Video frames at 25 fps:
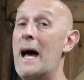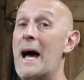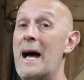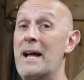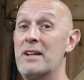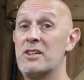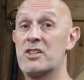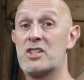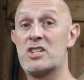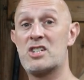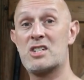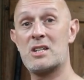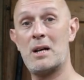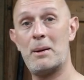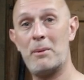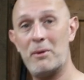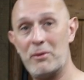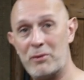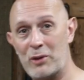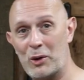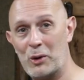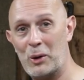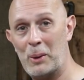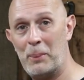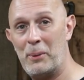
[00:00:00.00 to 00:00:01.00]
and some
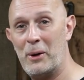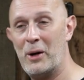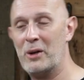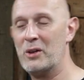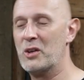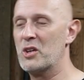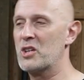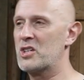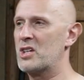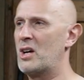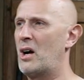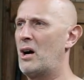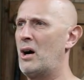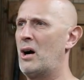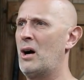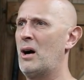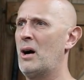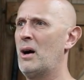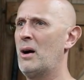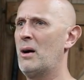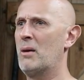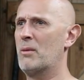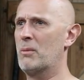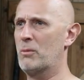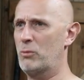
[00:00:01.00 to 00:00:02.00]
of your opponents
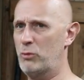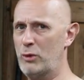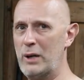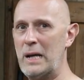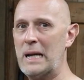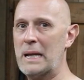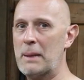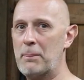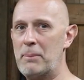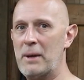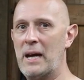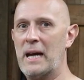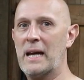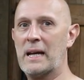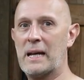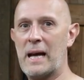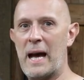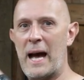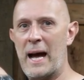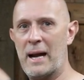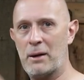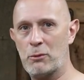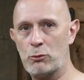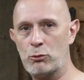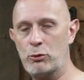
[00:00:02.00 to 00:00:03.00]
are really big
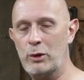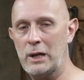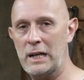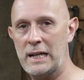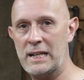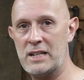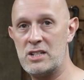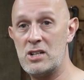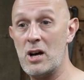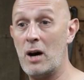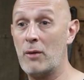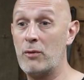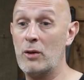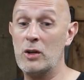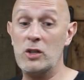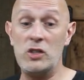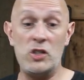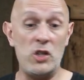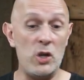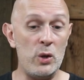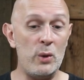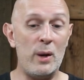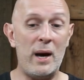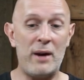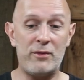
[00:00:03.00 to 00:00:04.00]
and really tough, and
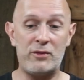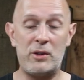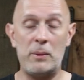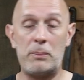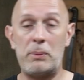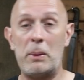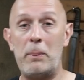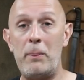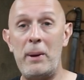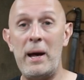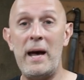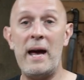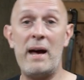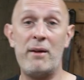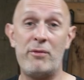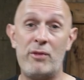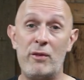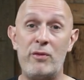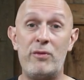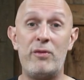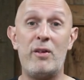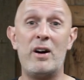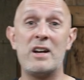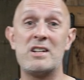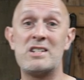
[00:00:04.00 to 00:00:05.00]
you have to prepare for
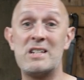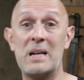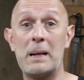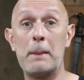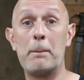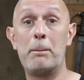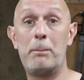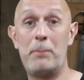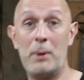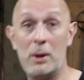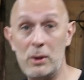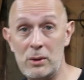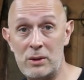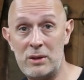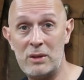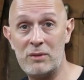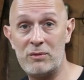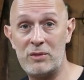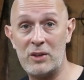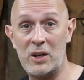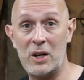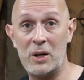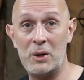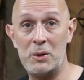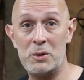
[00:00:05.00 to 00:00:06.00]
fighting both
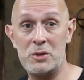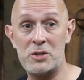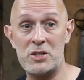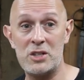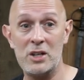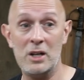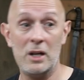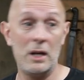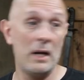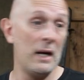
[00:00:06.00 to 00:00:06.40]
of those